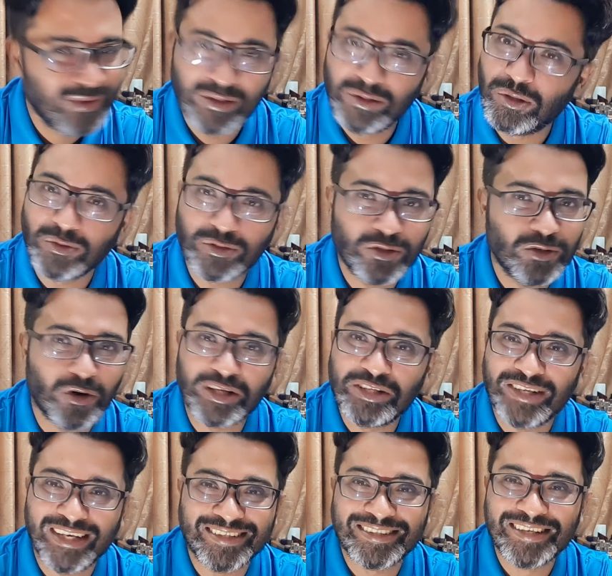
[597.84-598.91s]
No, not a
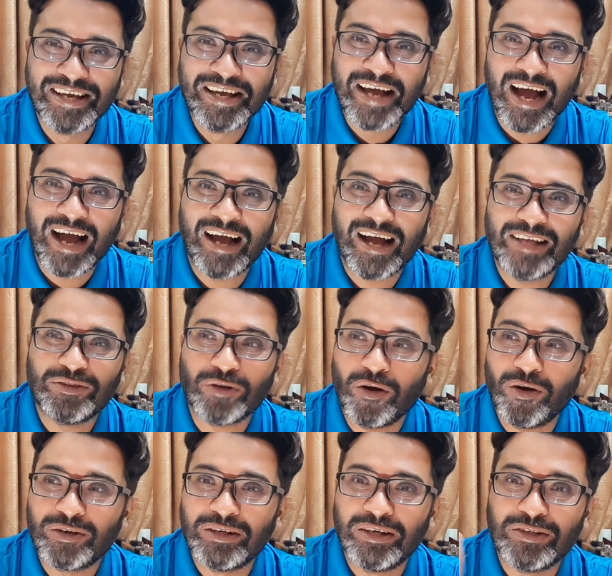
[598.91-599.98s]
chance. I
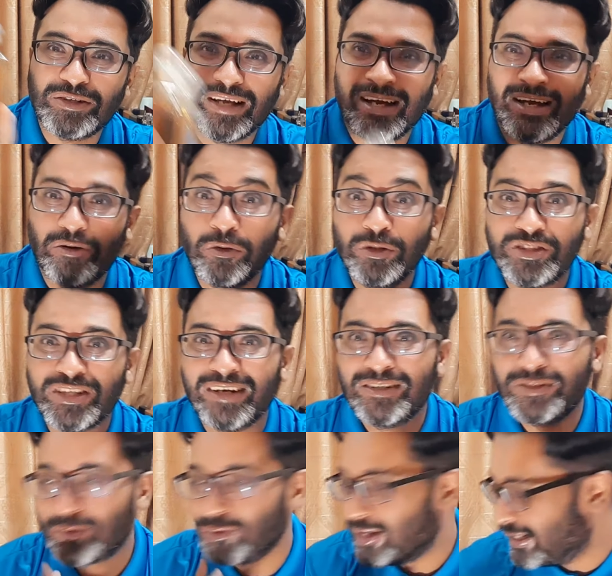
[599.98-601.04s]
thought uh, Unjar
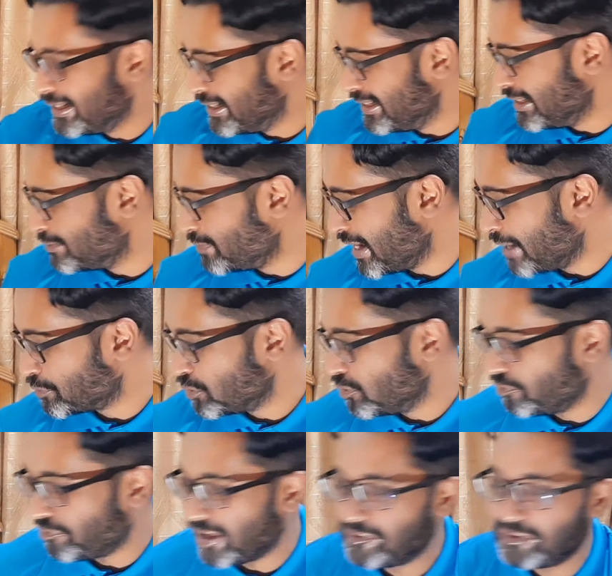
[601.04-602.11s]
and Nil is my
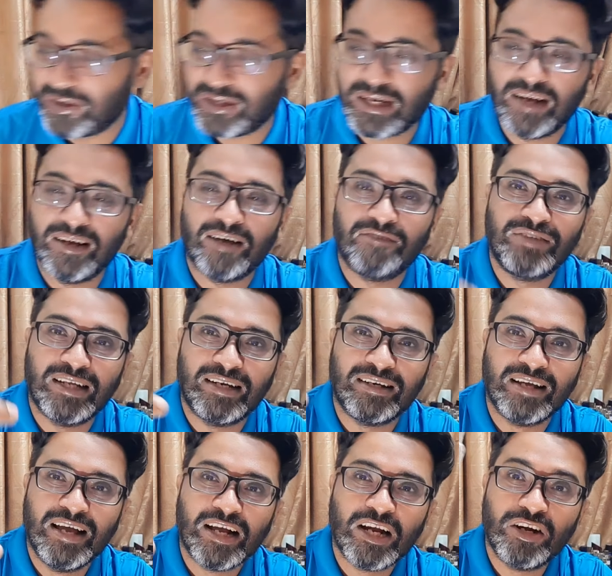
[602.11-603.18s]
absolute favorite. I love that
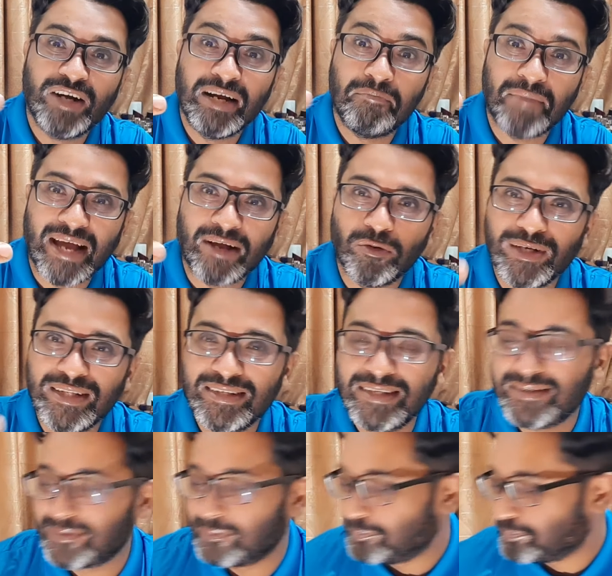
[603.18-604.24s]
green mango in
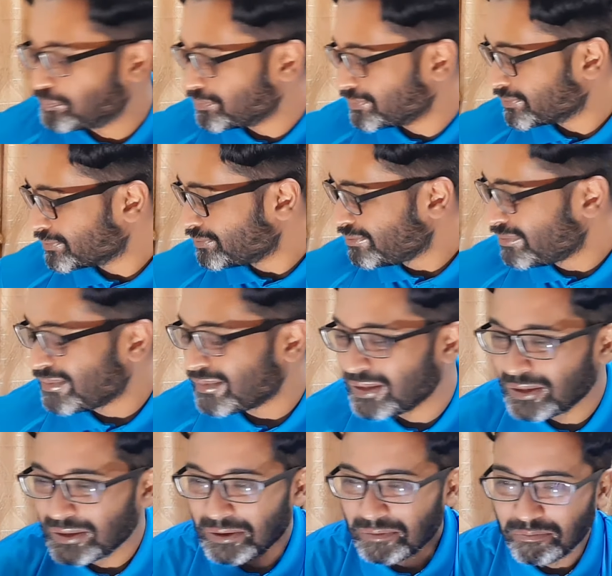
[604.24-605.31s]
this.
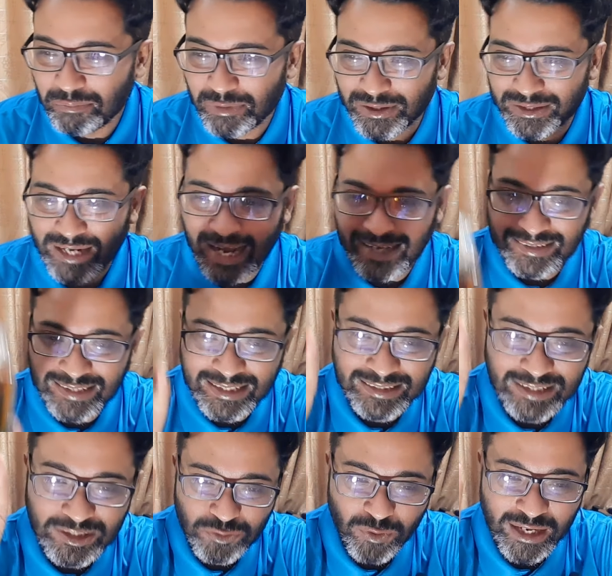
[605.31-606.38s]
But I think
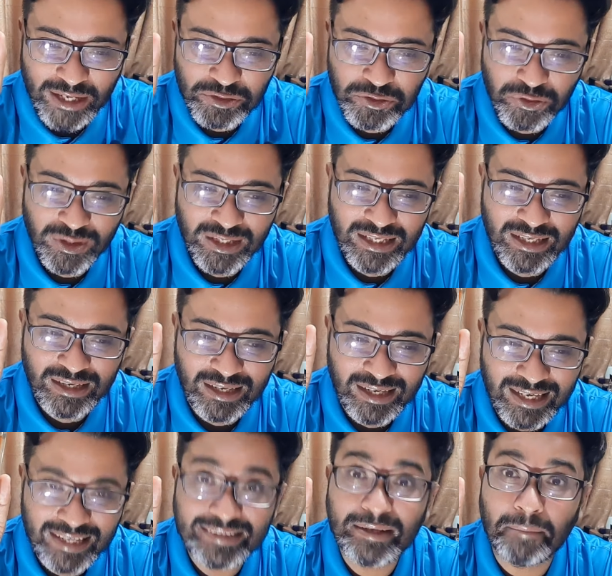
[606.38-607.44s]
one actually
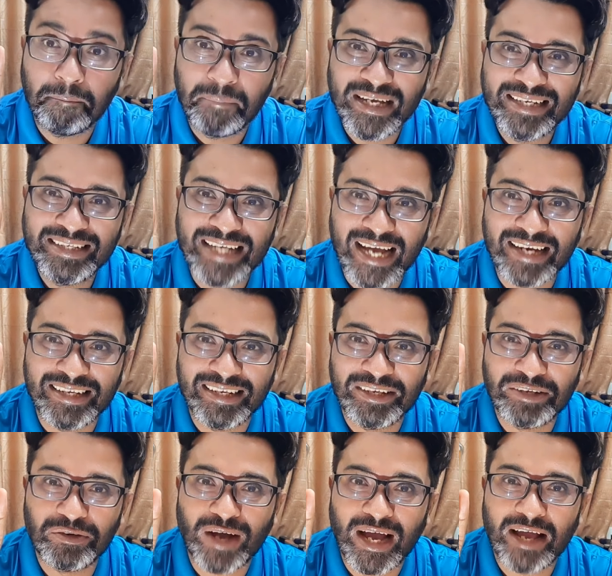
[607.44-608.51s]
is the big daddy.
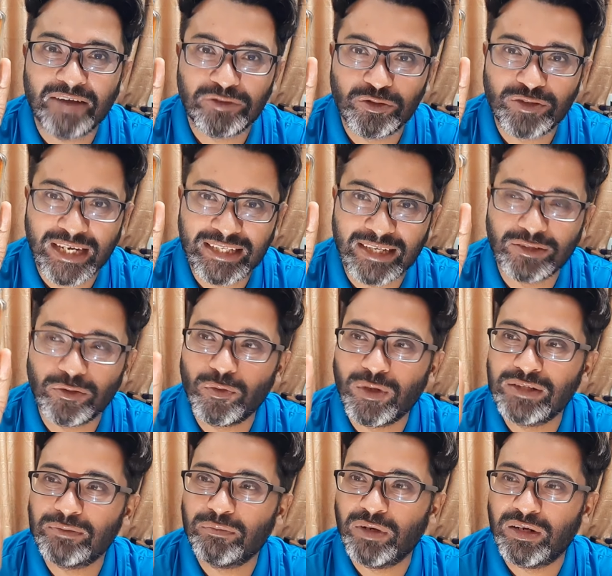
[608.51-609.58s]
You know, I have to try the other
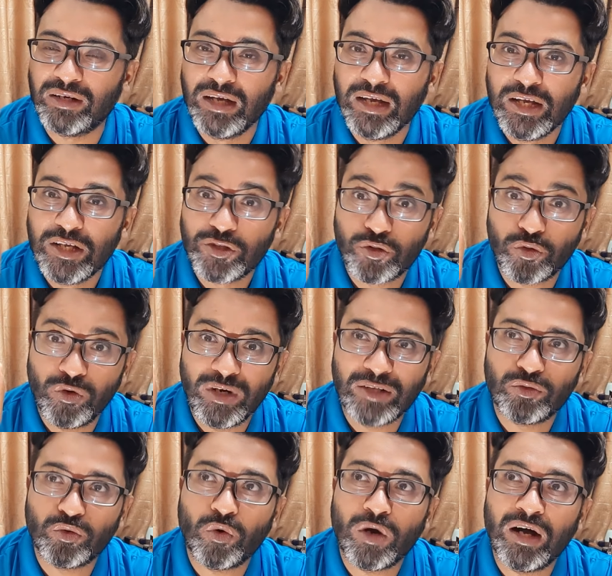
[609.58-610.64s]
ones, but Sur
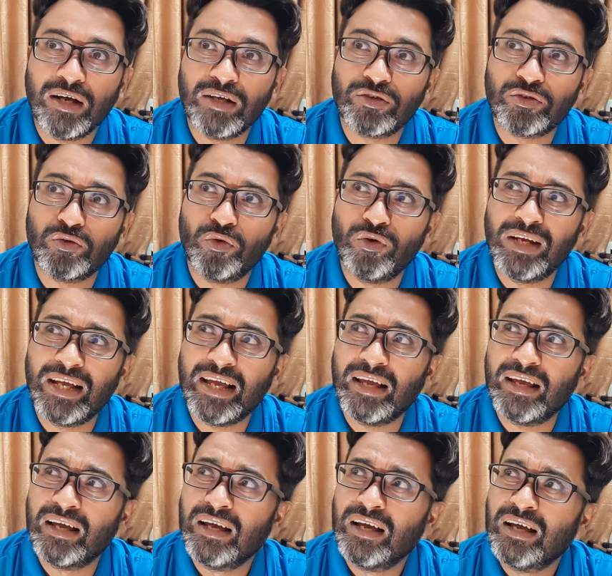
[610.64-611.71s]

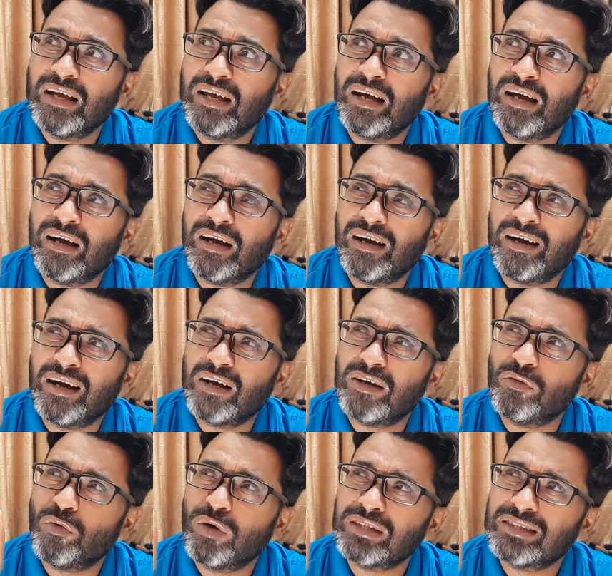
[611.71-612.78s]
le uh,
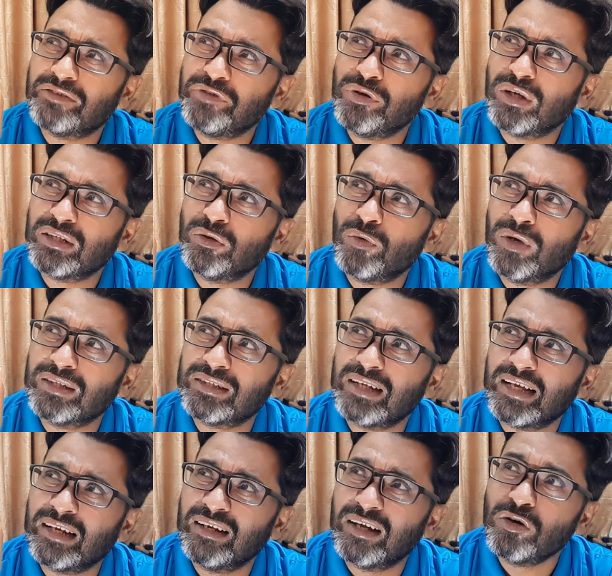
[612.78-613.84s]
was a few other ones
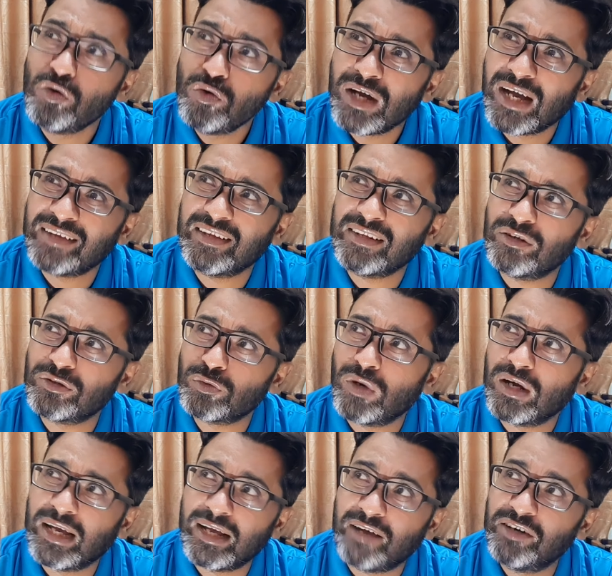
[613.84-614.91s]
like Laguna. I think there was
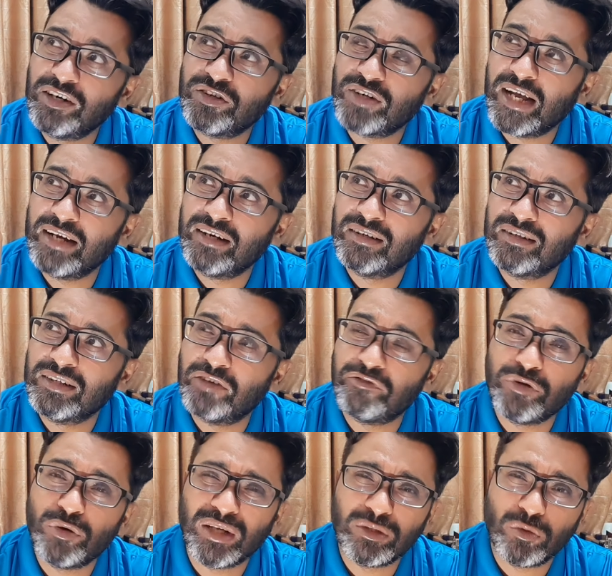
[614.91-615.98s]
one I haven't tried. There are a
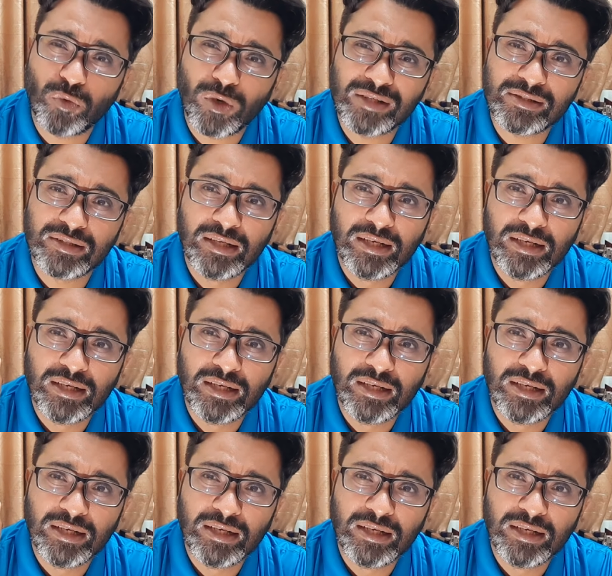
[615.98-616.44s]
few other ones,